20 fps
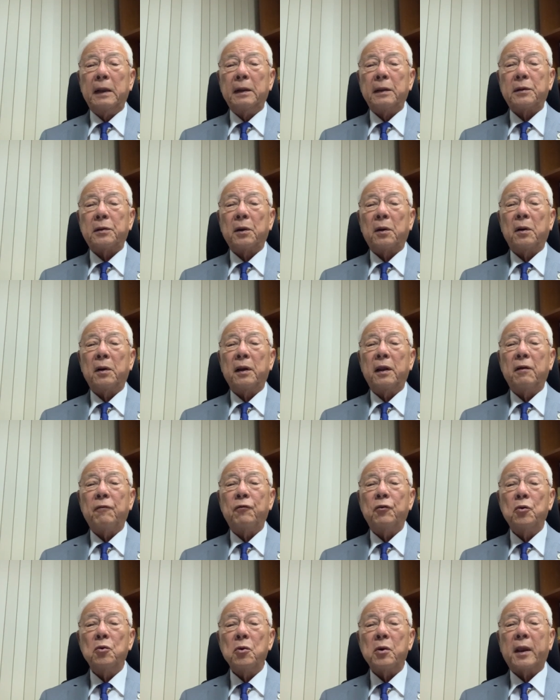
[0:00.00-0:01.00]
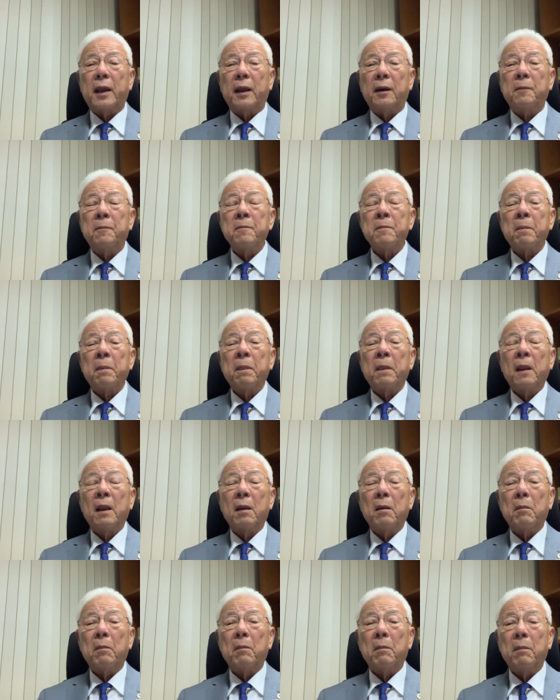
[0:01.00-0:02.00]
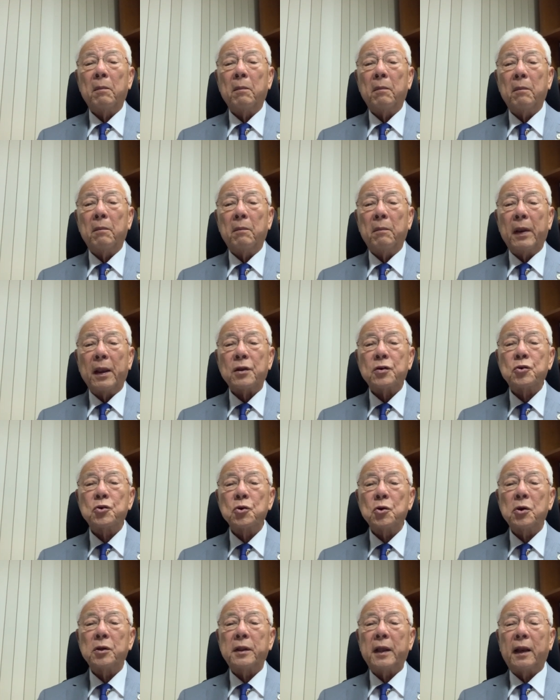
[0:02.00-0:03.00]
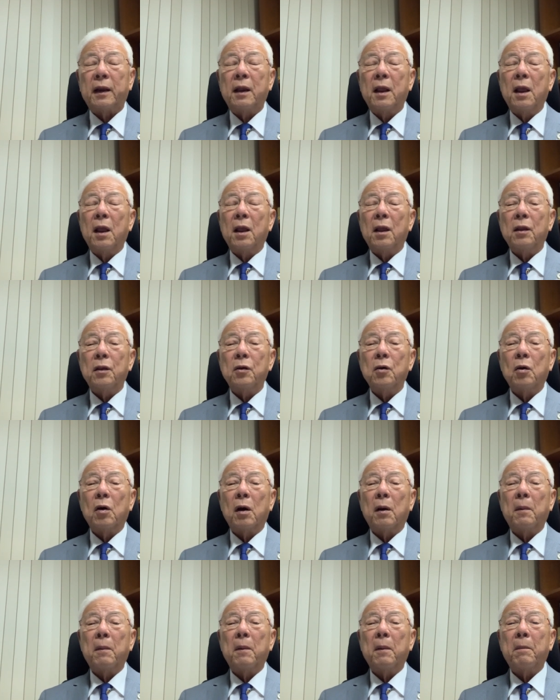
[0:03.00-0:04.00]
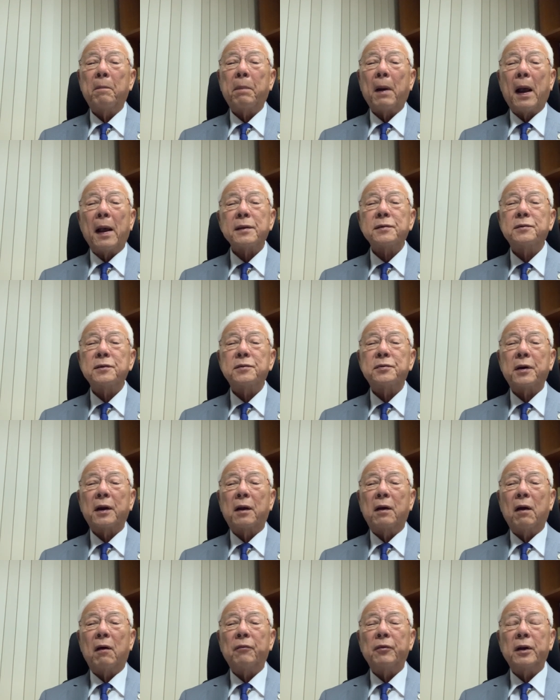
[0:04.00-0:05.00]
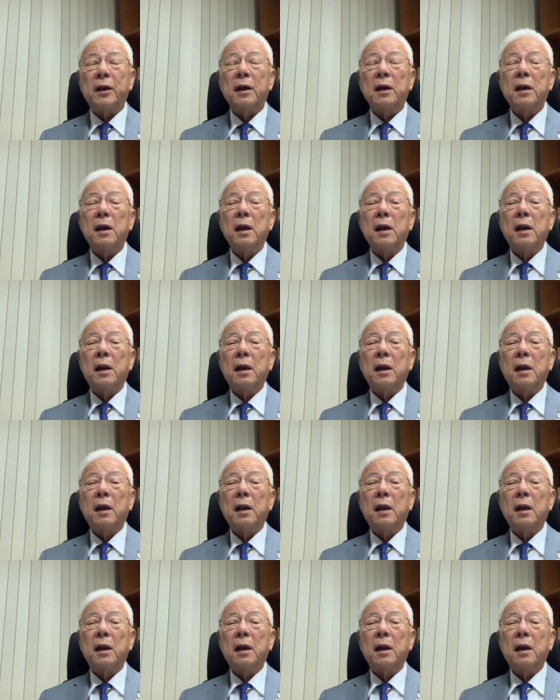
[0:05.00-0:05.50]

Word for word: So if you can make sure that your past district governor